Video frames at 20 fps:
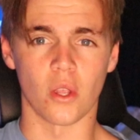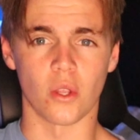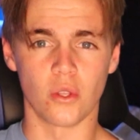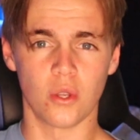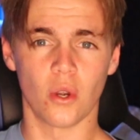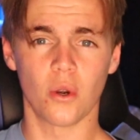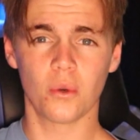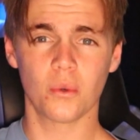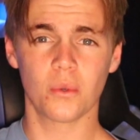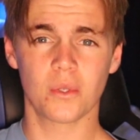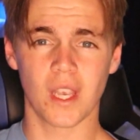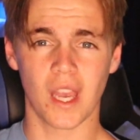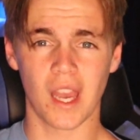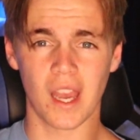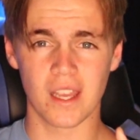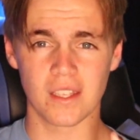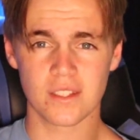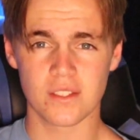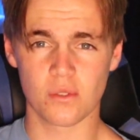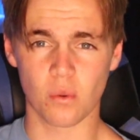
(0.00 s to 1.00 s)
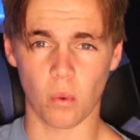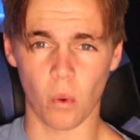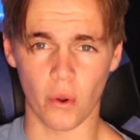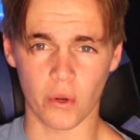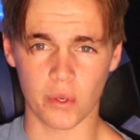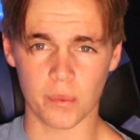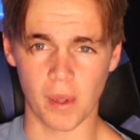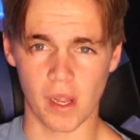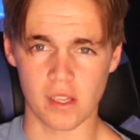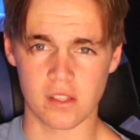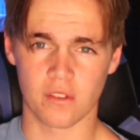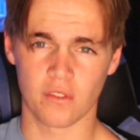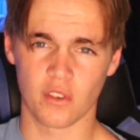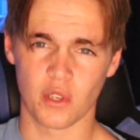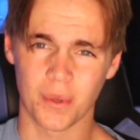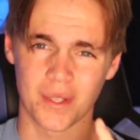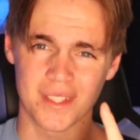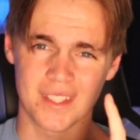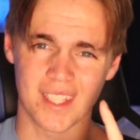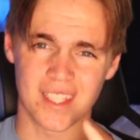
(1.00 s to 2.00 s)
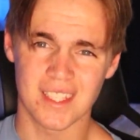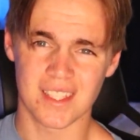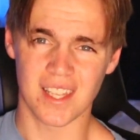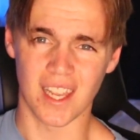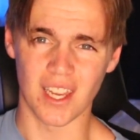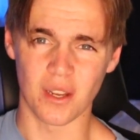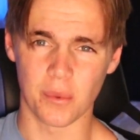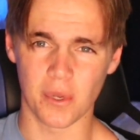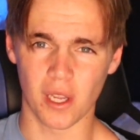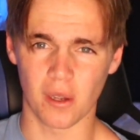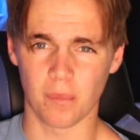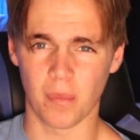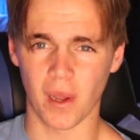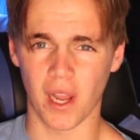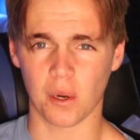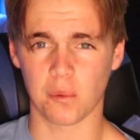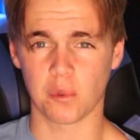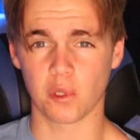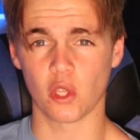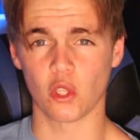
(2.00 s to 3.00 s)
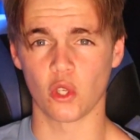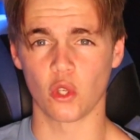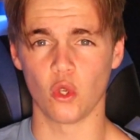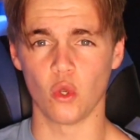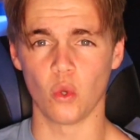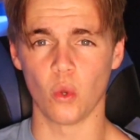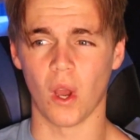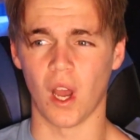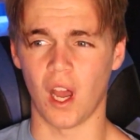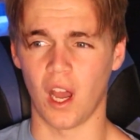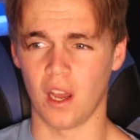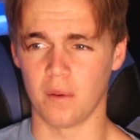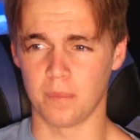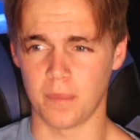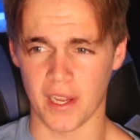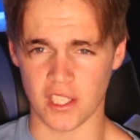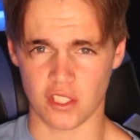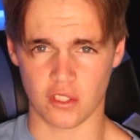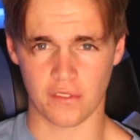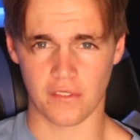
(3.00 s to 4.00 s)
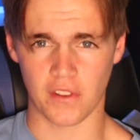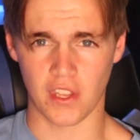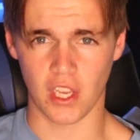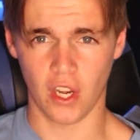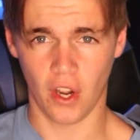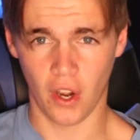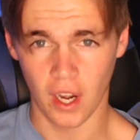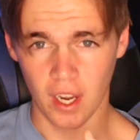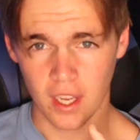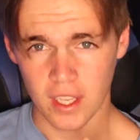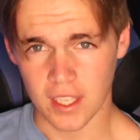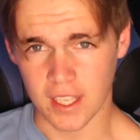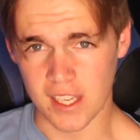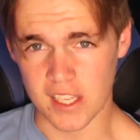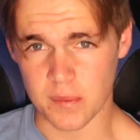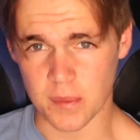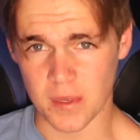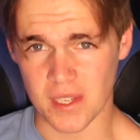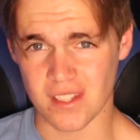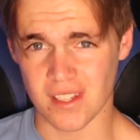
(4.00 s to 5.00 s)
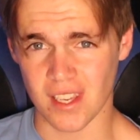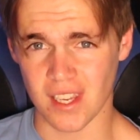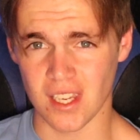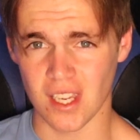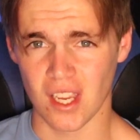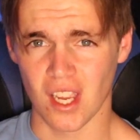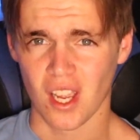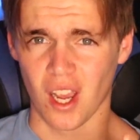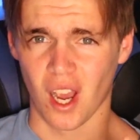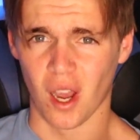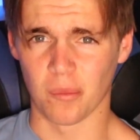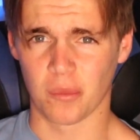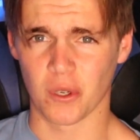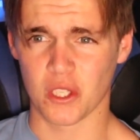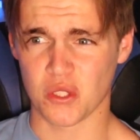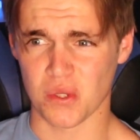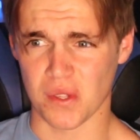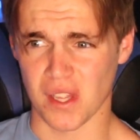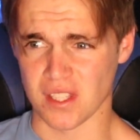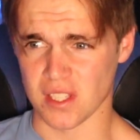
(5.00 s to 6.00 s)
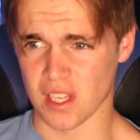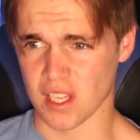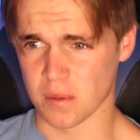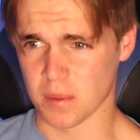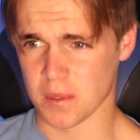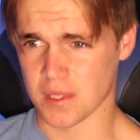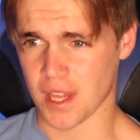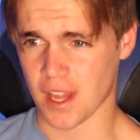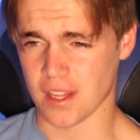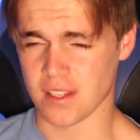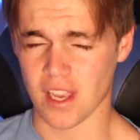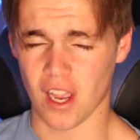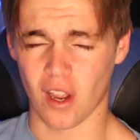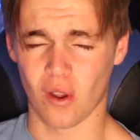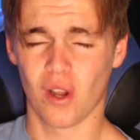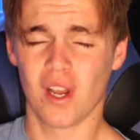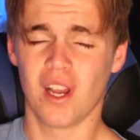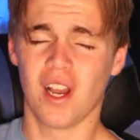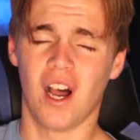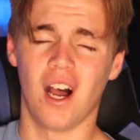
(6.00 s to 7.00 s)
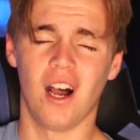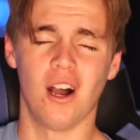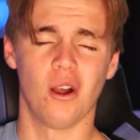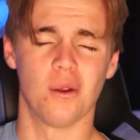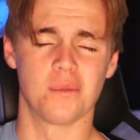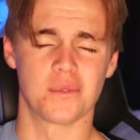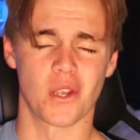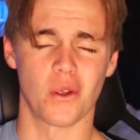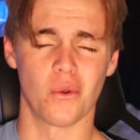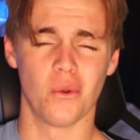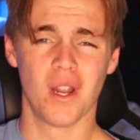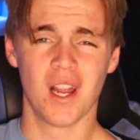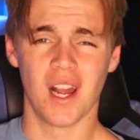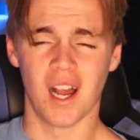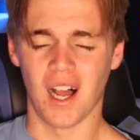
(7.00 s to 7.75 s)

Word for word: Yo guys, welcome back to the video and today we are back with the new uh, Patrick Vieira SBC, I'm pretty sure that's SBC that's out, I hope so.